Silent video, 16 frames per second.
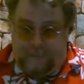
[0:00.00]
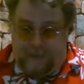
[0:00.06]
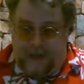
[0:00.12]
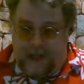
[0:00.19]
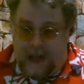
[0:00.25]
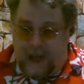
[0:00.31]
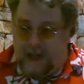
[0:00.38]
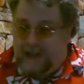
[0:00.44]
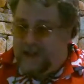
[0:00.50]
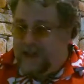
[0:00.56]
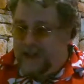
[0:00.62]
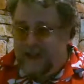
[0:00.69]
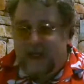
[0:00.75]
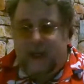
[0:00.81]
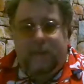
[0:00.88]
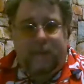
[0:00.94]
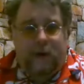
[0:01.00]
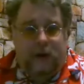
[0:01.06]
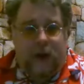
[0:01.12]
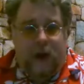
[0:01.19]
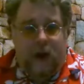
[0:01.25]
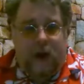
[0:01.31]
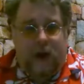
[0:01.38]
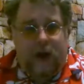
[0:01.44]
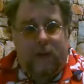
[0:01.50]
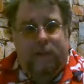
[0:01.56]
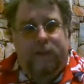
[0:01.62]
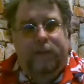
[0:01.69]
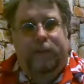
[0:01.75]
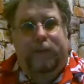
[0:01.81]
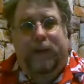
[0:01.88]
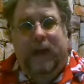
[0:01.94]
Guys, just keep your guard up.
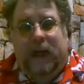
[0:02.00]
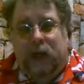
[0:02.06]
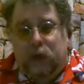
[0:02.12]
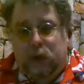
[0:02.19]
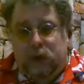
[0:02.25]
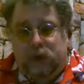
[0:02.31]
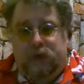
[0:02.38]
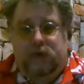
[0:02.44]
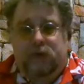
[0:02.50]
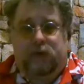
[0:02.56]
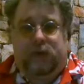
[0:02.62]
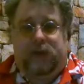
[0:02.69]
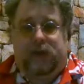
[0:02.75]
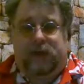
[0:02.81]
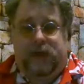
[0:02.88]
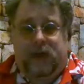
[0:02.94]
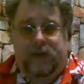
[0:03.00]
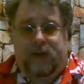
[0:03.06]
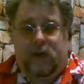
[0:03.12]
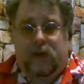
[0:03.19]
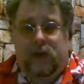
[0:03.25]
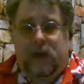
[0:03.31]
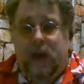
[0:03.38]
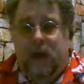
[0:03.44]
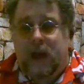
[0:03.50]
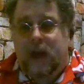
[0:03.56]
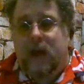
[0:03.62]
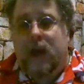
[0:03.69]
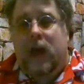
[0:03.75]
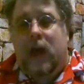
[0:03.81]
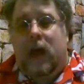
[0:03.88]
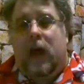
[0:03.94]
Be good to each other, okay?
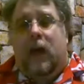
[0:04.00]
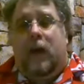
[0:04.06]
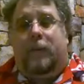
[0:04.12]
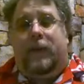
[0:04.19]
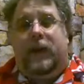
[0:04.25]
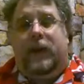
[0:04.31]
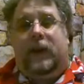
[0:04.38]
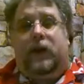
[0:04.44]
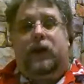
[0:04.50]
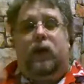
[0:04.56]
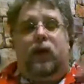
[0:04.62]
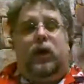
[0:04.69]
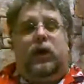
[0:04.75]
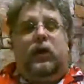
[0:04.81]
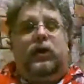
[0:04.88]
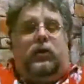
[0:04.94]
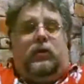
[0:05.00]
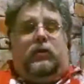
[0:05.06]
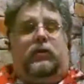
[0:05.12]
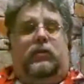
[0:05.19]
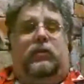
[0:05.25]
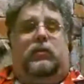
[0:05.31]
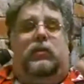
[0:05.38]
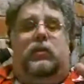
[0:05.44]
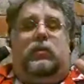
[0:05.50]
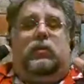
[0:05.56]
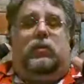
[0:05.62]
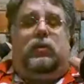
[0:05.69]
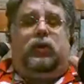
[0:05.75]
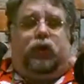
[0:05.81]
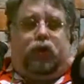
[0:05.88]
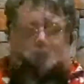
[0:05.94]
Be good.
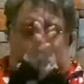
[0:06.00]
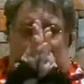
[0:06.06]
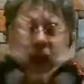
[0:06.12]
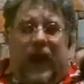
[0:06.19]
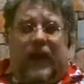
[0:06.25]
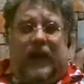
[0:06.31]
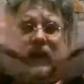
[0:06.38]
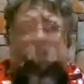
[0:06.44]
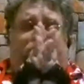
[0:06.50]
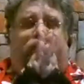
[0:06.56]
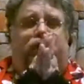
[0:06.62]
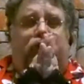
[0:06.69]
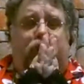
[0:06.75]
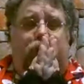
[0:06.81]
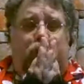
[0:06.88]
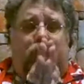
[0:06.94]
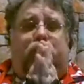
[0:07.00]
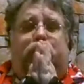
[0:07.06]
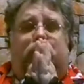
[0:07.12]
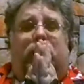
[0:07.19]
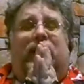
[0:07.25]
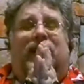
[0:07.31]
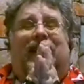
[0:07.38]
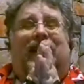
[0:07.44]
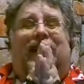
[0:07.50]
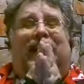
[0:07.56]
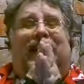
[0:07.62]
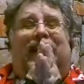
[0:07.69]
Train. Do your drilling.